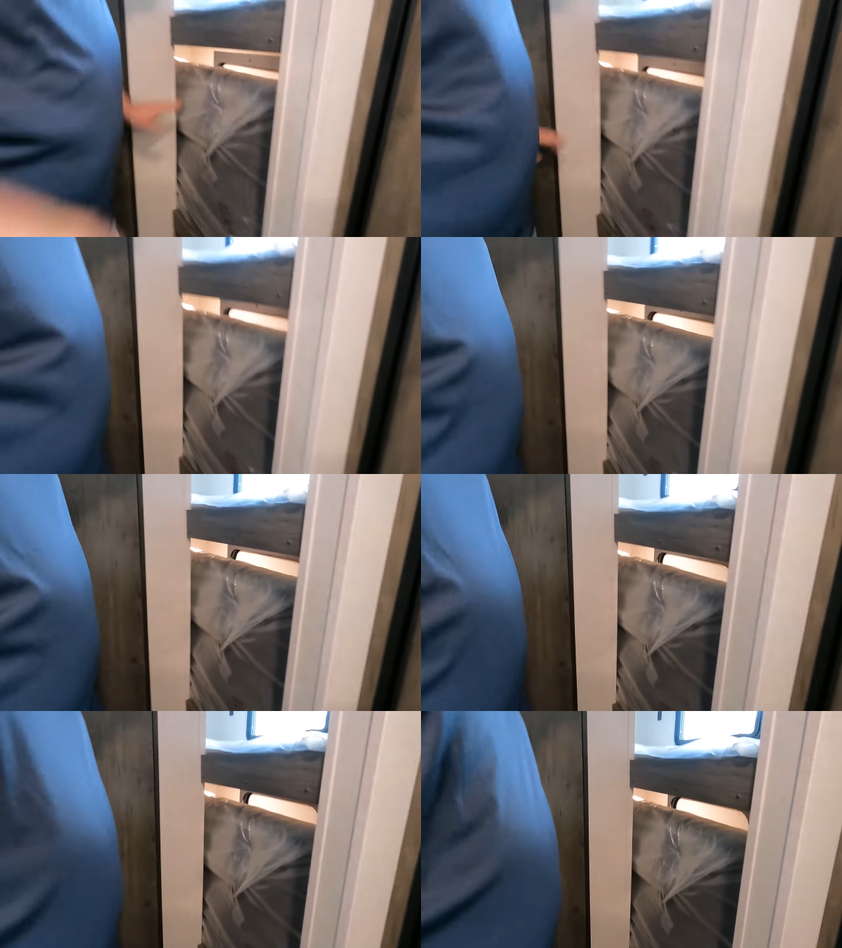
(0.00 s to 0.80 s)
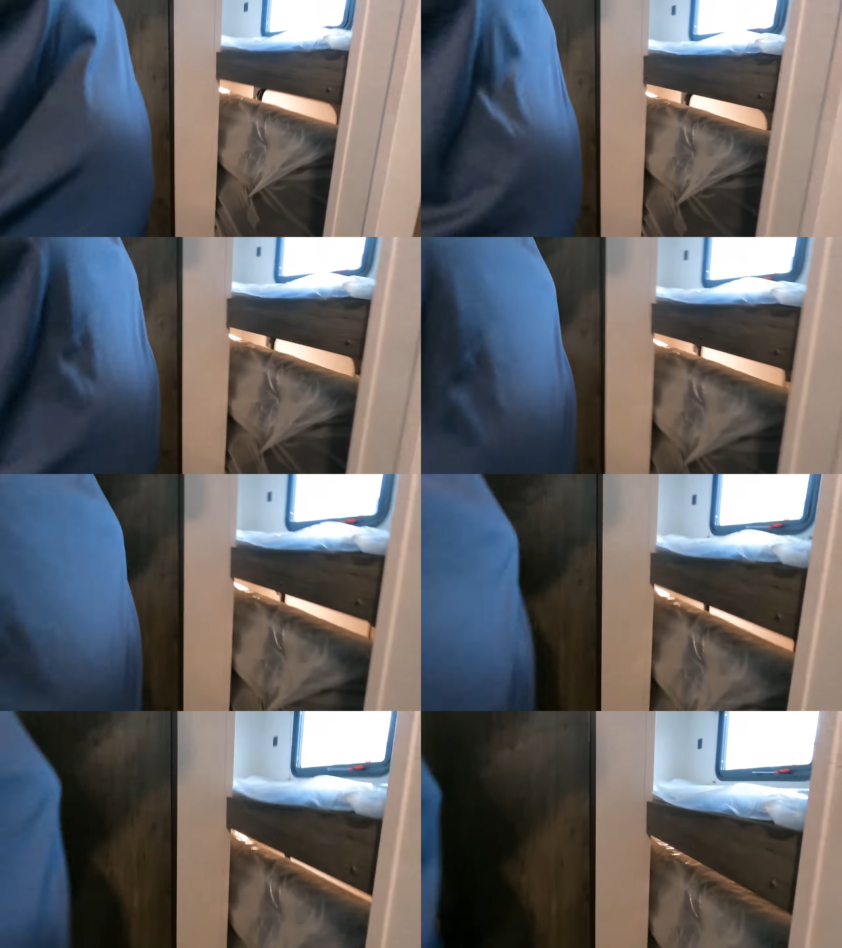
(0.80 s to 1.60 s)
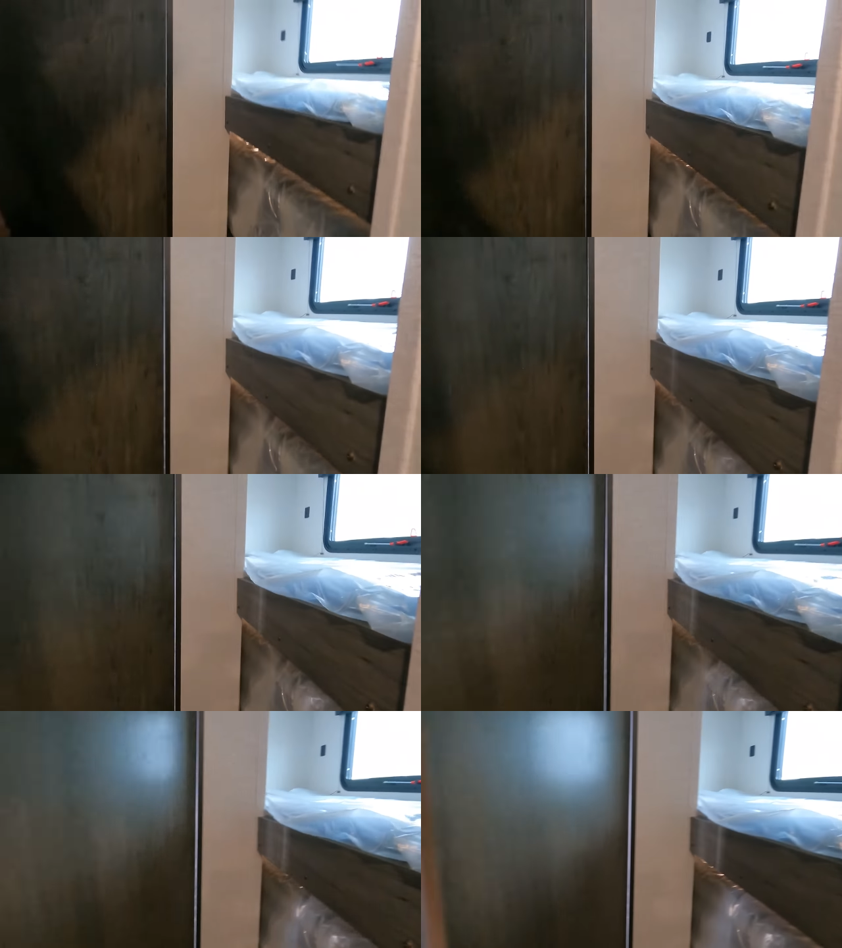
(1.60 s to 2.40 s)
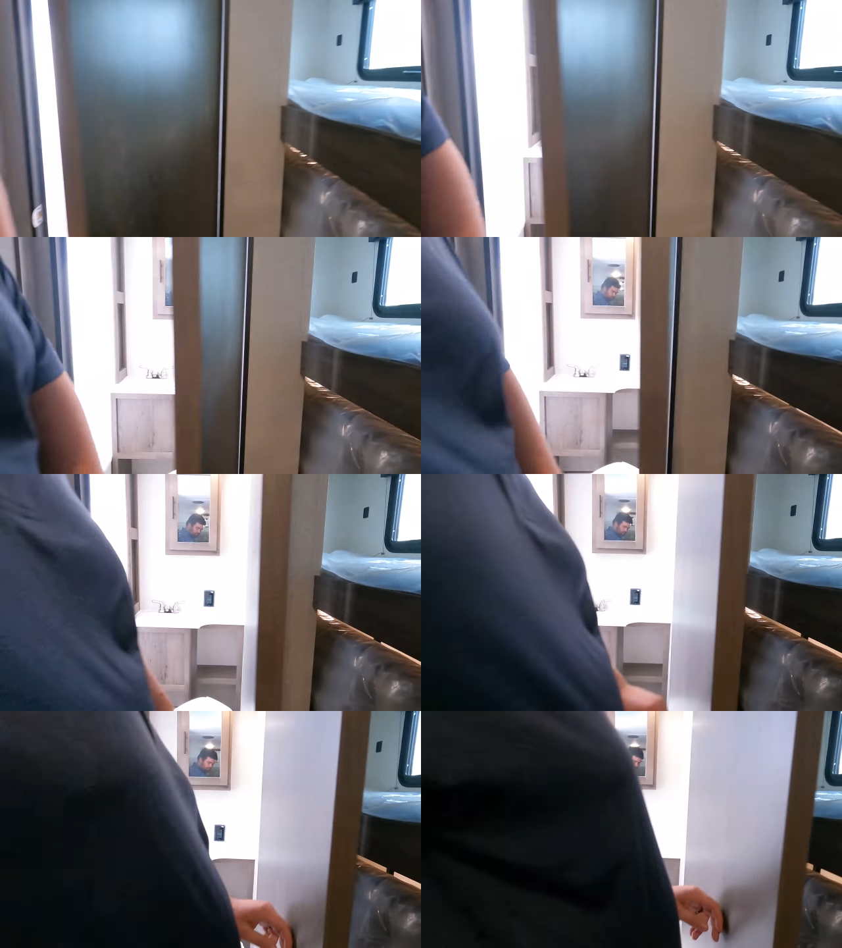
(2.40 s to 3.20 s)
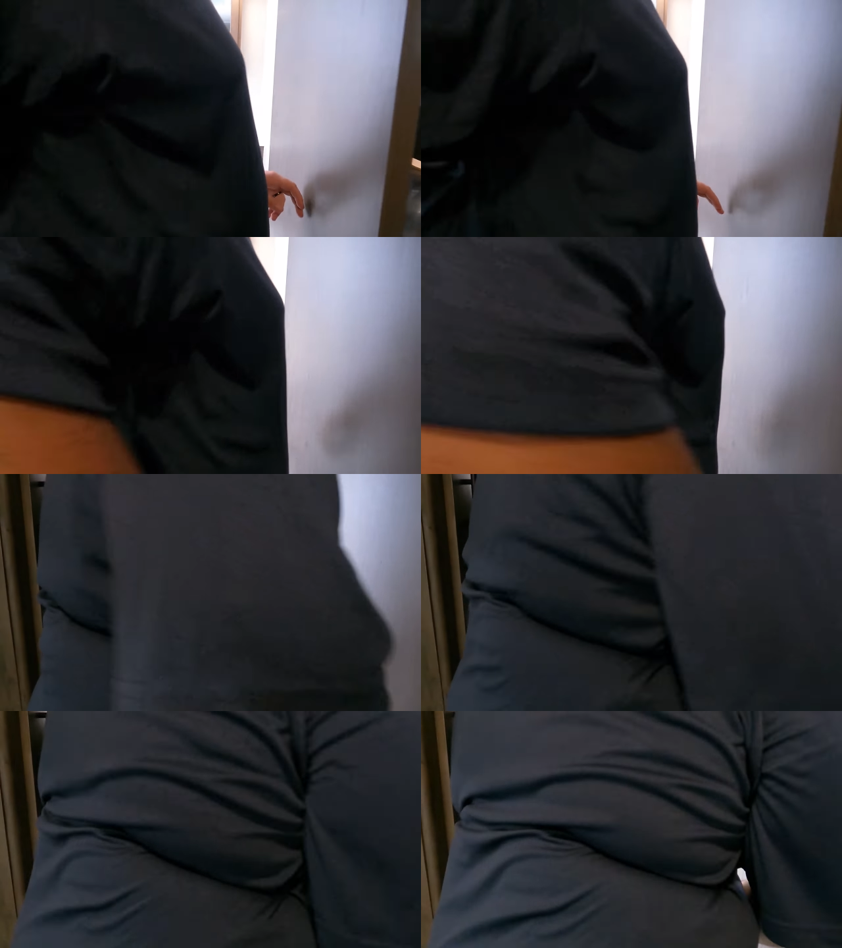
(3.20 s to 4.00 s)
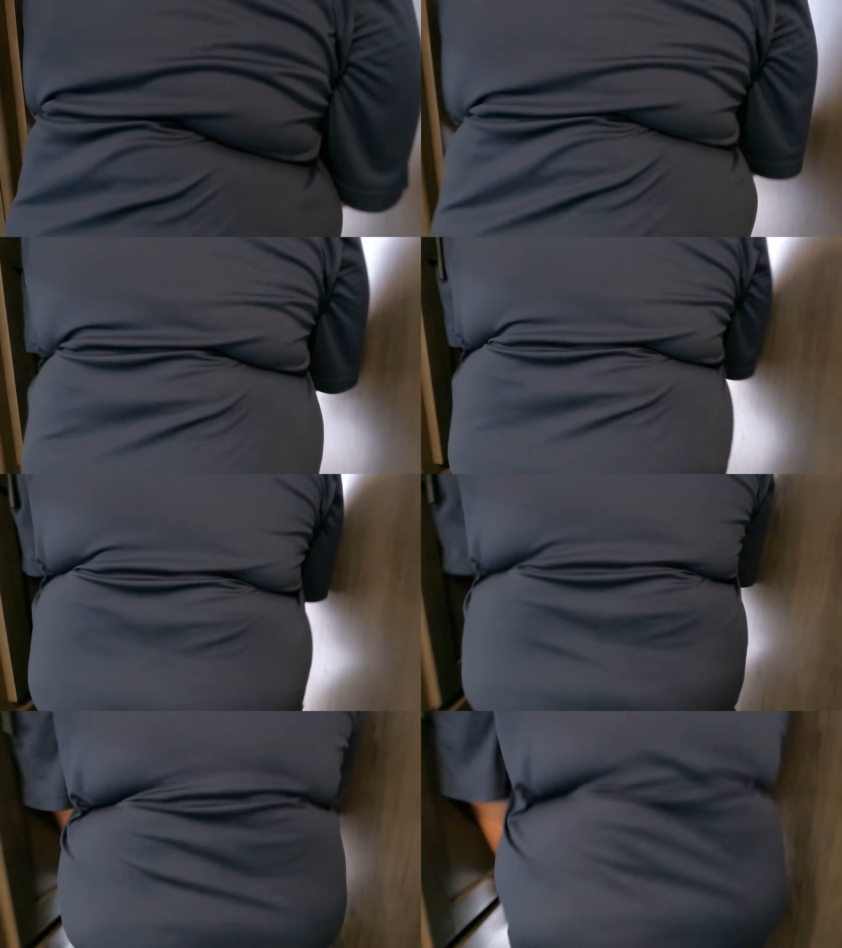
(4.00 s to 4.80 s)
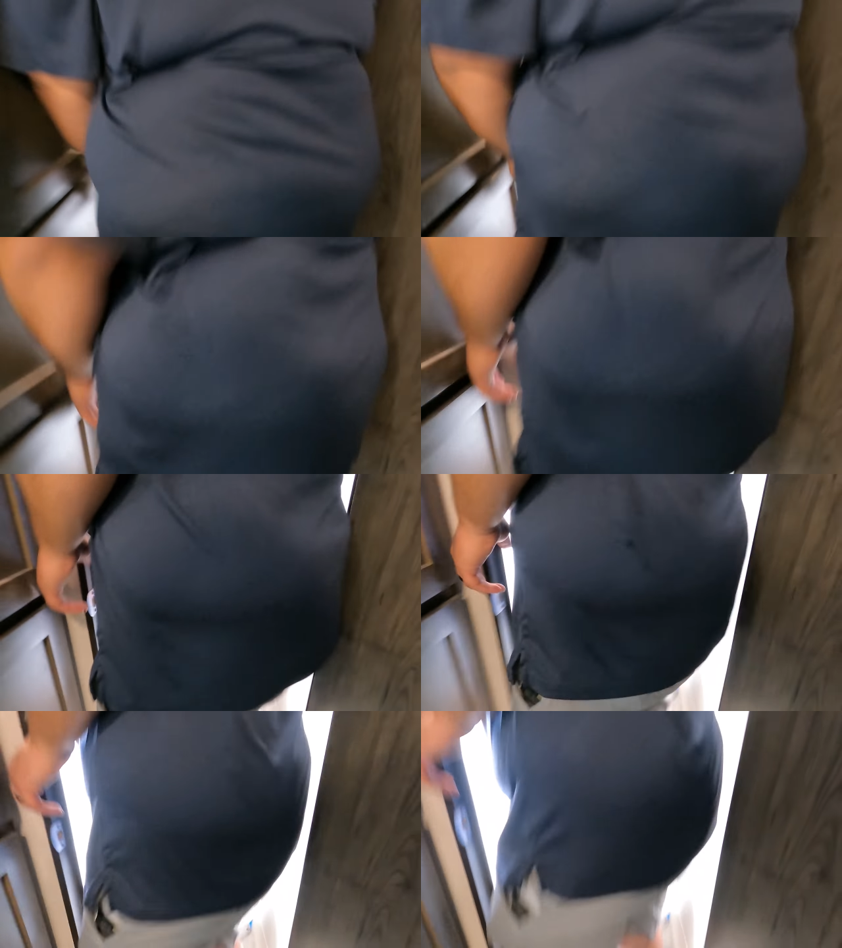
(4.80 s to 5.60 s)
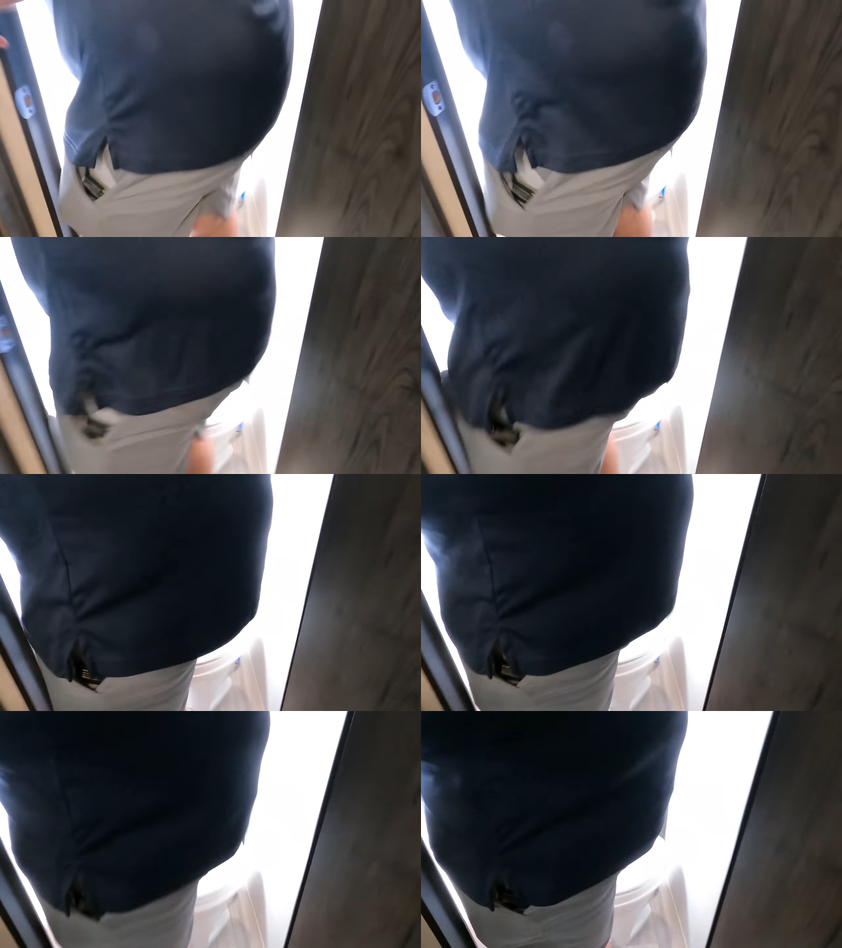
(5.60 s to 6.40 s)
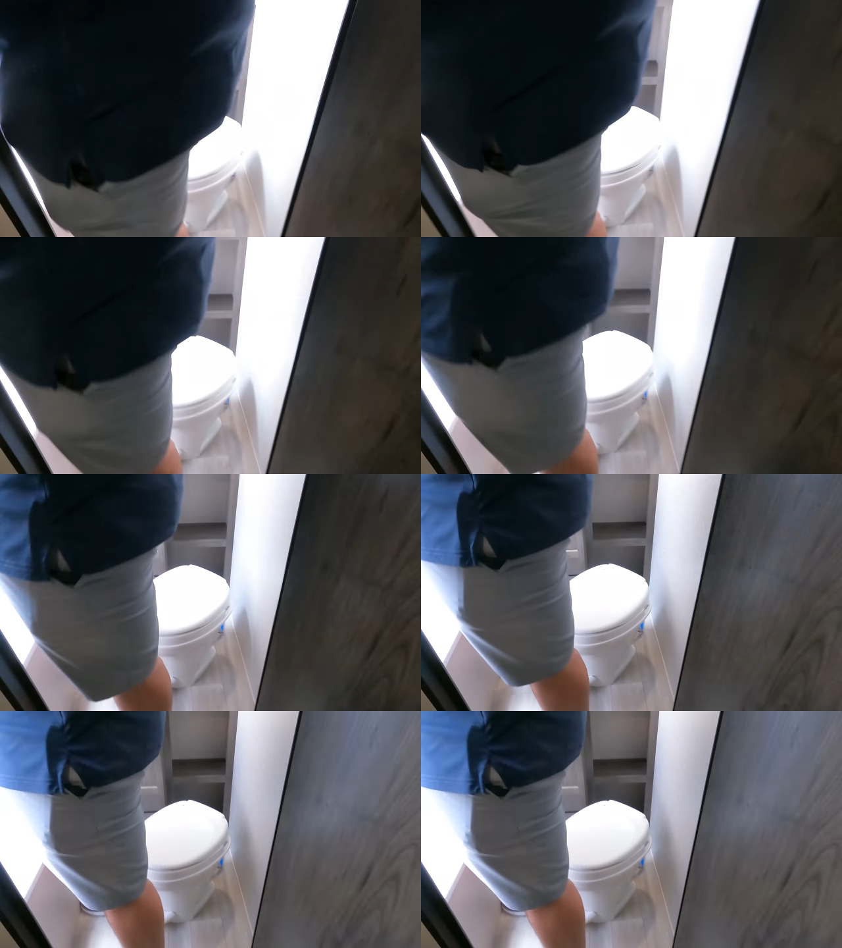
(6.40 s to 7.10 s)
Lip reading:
[unreadable: no face in view]